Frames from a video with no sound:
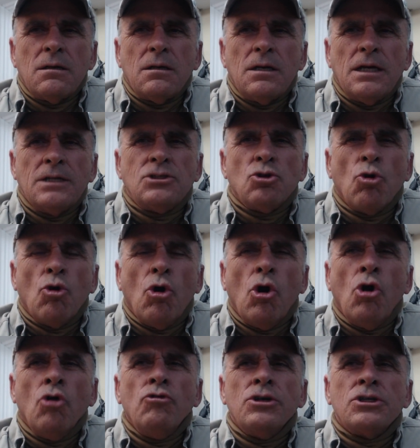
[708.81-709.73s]
And to
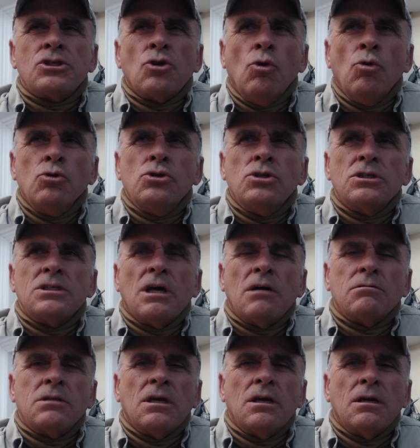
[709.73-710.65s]
all the soldiers
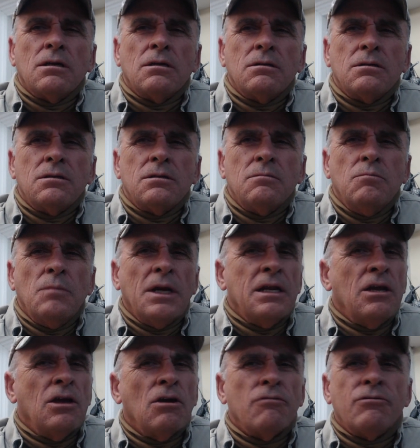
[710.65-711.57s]
out there,
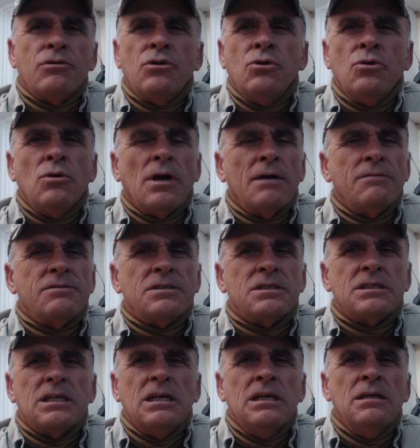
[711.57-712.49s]
many of you I've
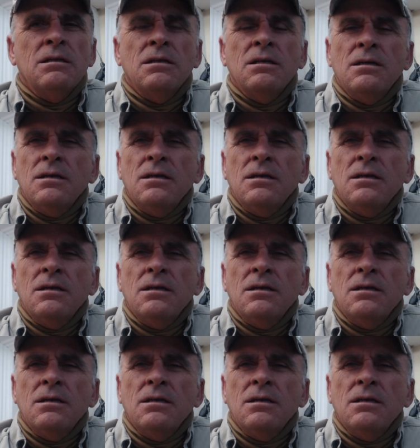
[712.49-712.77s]
seen